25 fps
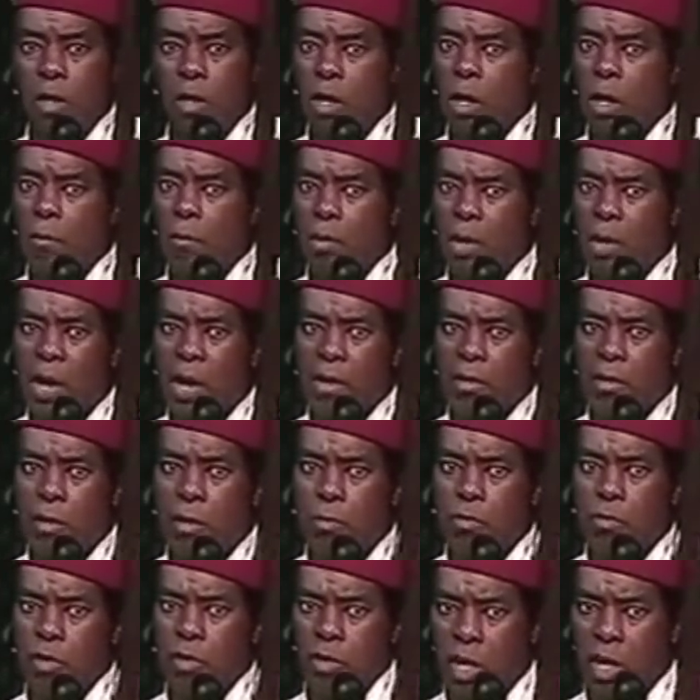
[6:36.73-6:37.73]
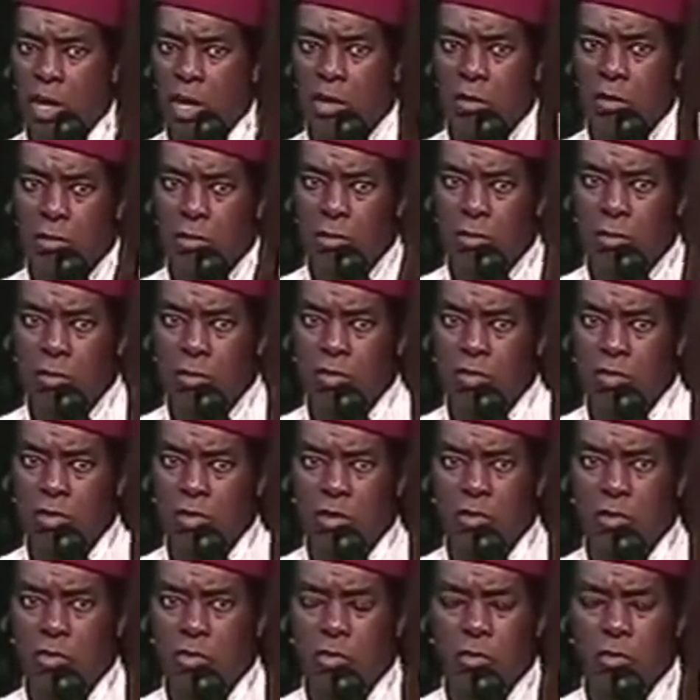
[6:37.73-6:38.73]
and black comes in light
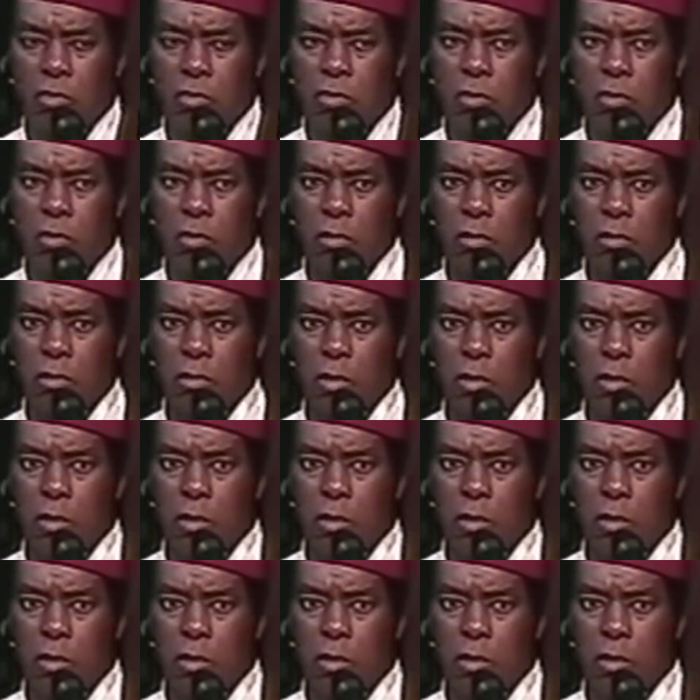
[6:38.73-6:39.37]
textures, and